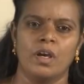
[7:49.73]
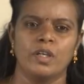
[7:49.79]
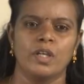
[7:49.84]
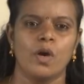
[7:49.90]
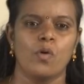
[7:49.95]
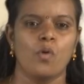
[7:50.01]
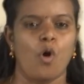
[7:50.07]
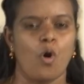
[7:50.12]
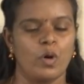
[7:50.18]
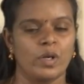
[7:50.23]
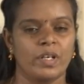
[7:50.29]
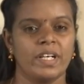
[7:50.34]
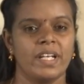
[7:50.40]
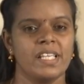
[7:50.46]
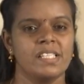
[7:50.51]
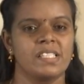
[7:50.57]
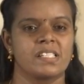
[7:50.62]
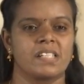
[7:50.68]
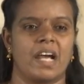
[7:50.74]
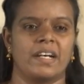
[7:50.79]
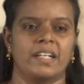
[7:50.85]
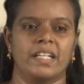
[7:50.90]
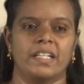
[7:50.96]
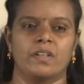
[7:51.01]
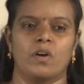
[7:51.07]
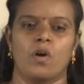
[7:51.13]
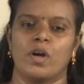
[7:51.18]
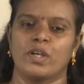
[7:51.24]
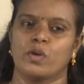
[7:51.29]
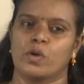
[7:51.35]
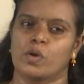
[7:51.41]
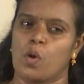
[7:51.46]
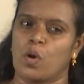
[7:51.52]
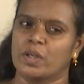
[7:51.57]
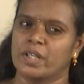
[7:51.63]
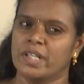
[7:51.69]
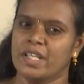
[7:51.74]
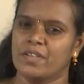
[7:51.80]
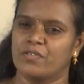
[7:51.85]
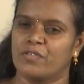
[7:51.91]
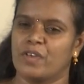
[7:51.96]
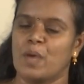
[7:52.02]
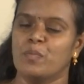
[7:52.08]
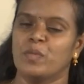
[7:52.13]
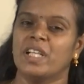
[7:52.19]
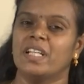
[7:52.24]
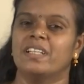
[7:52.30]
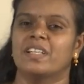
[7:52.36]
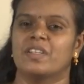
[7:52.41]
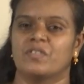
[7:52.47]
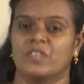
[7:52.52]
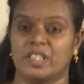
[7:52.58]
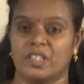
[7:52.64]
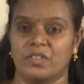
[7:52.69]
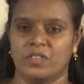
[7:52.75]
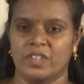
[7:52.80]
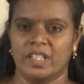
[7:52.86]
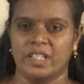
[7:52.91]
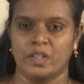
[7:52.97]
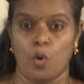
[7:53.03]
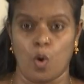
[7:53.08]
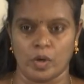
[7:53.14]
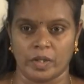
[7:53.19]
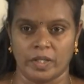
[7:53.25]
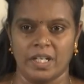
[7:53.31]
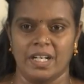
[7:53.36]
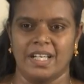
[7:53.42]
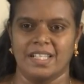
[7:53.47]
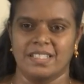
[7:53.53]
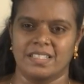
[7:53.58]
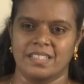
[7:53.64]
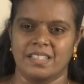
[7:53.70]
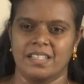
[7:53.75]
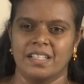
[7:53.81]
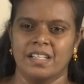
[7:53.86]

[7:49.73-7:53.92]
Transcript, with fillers: You have already studied or you are already familiar with the word archaeology.